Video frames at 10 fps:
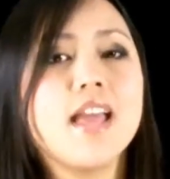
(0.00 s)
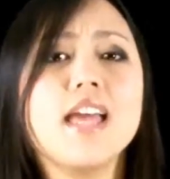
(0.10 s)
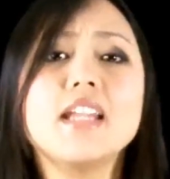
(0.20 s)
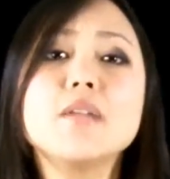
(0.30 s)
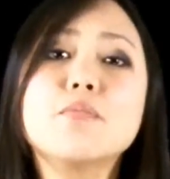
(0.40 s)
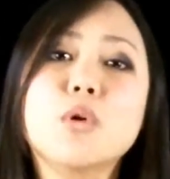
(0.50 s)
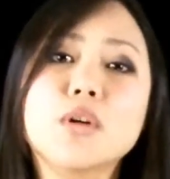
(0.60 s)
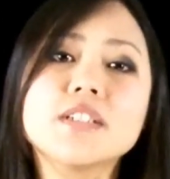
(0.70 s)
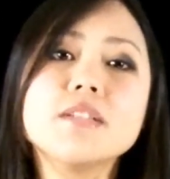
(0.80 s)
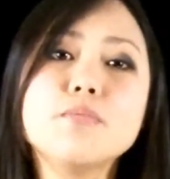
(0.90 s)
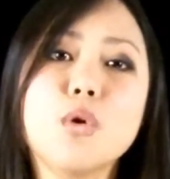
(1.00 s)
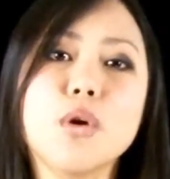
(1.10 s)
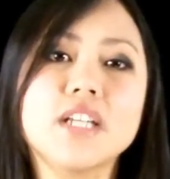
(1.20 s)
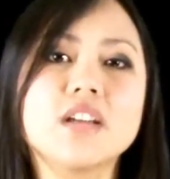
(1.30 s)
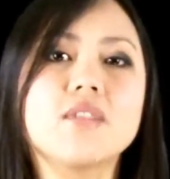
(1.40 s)
An important
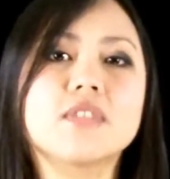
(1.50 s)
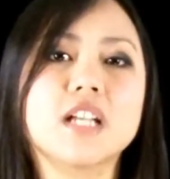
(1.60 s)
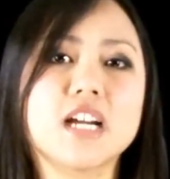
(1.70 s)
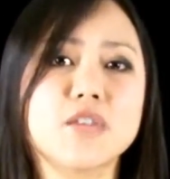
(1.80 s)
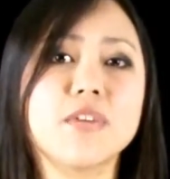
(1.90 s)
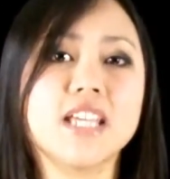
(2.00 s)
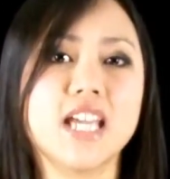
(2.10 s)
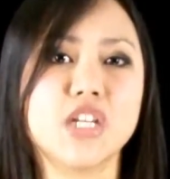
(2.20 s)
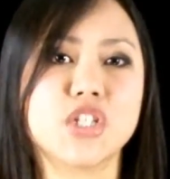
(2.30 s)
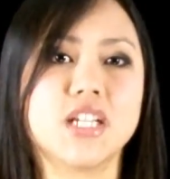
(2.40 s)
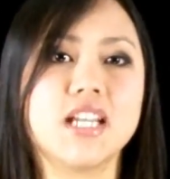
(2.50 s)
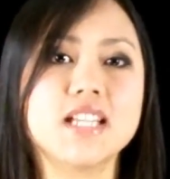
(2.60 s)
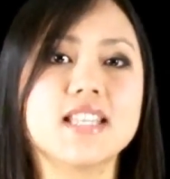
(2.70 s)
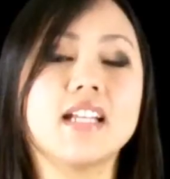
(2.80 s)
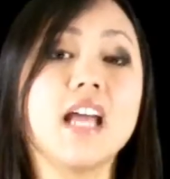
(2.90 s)
point of clarification
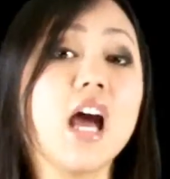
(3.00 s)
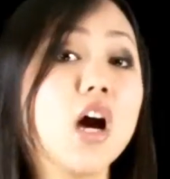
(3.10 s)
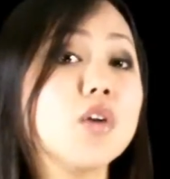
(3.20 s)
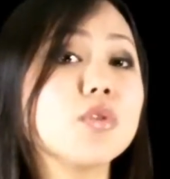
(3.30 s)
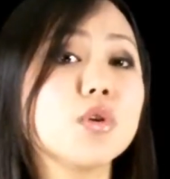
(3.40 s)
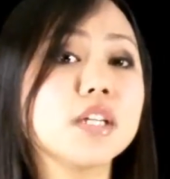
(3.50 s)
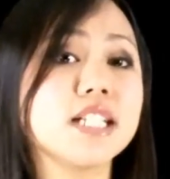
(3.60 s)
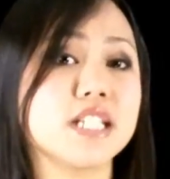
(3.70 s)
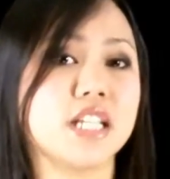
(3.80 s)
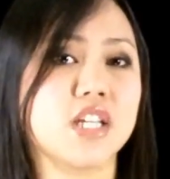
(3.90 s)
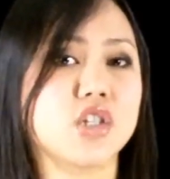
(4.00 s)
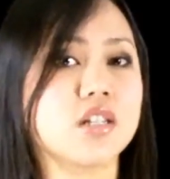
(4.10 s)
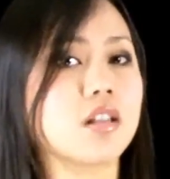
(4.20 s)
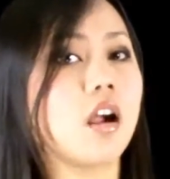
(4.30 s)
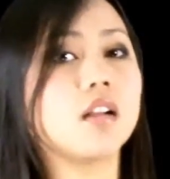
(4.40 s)
is that health
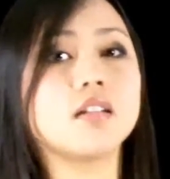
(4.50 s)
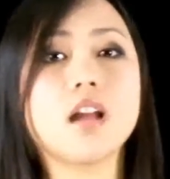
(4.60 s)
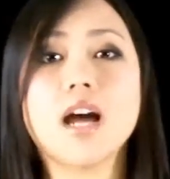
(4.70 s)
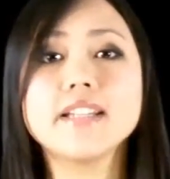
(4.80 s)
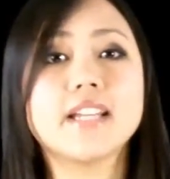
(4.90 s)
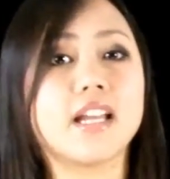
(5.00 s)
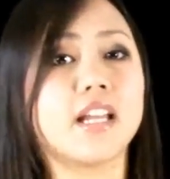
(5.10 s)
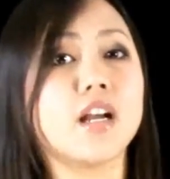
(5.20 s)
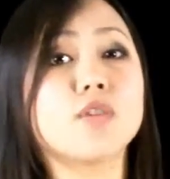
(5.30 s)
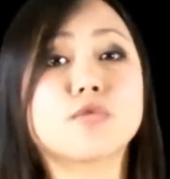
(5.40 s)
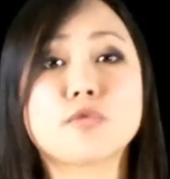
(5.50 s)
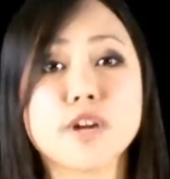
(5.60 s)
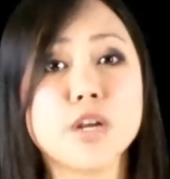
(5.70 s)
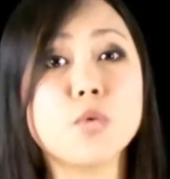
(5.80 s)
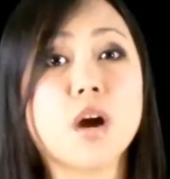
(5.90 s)
organizations are not getting a
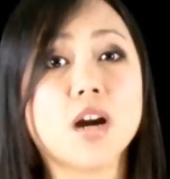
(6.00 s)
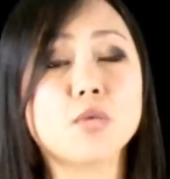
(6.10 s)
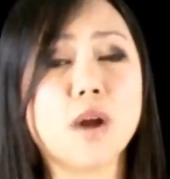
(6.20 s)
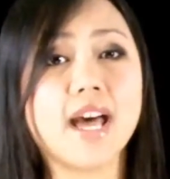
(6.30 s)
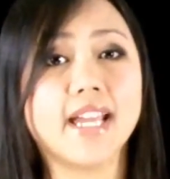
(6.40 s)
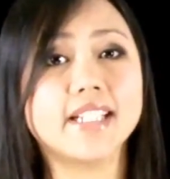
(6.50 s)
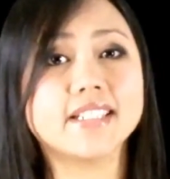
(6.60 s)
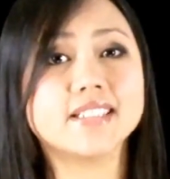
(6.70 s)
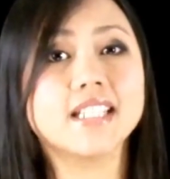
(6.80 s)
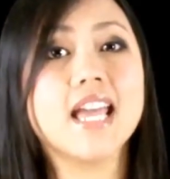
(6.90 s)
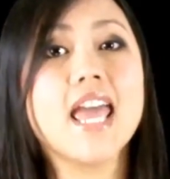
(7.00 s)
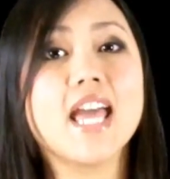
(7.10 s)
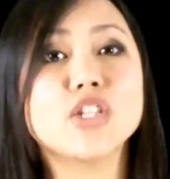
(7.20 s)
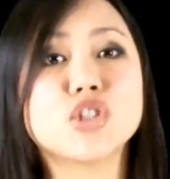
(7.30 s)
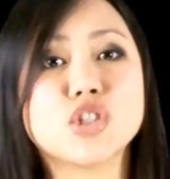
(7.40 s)
free ride
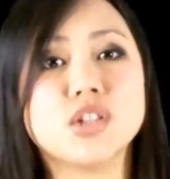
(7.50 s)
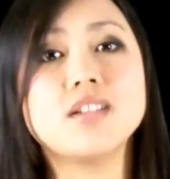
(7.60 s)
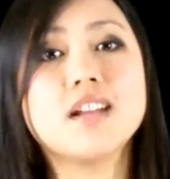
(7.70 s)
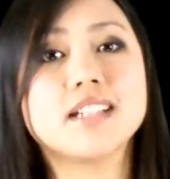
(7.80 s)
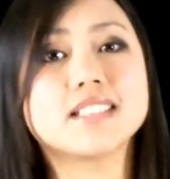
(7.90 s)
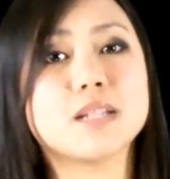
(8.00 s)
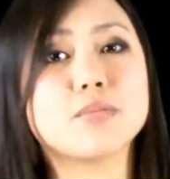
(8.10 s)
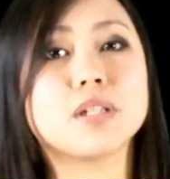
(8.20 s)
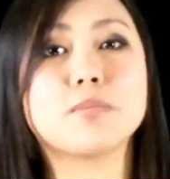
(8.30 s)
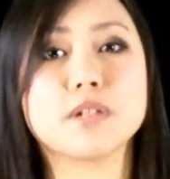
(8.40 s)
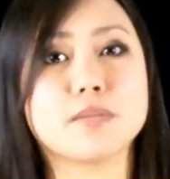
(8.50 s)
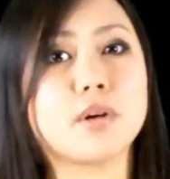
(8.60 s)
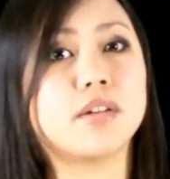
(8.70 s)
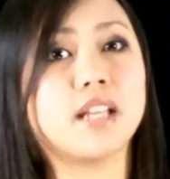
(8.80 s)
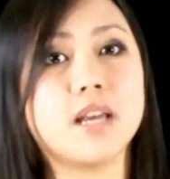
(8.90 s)
and should not simply
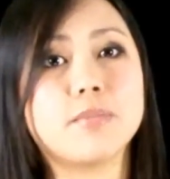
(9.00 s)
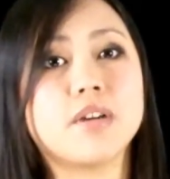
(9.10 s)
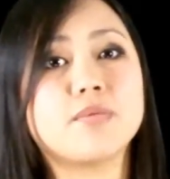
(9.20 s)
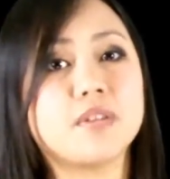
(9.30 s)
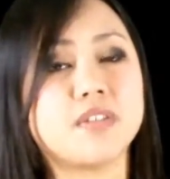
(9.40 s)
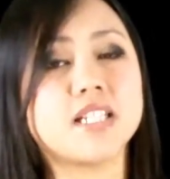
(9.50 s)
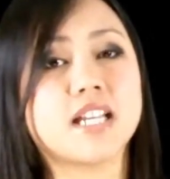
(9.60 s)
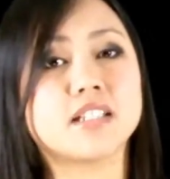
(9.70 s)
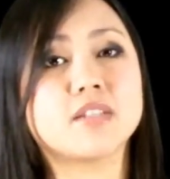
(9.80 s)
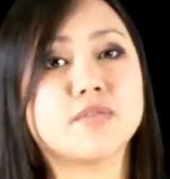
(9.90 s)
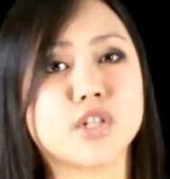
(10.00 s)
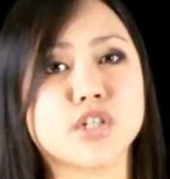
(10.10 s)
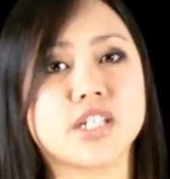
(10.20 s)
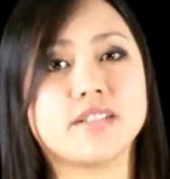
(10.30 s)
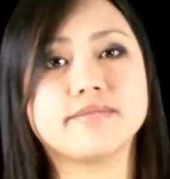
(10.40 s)
postpone HIPAA 5010 conversion.